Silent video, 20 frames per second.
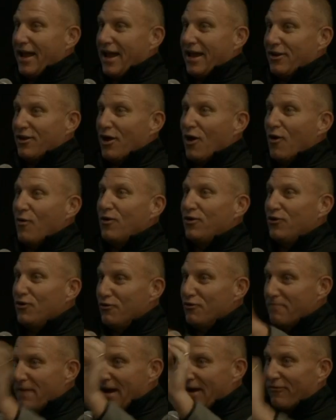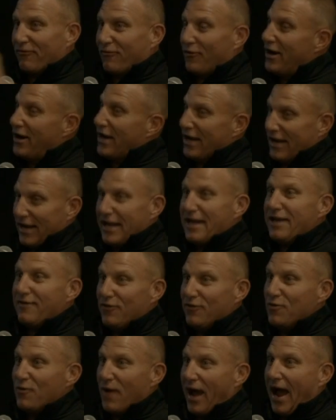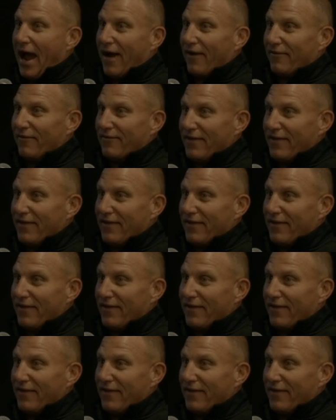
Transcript: and knowing you're my friend and leave you out."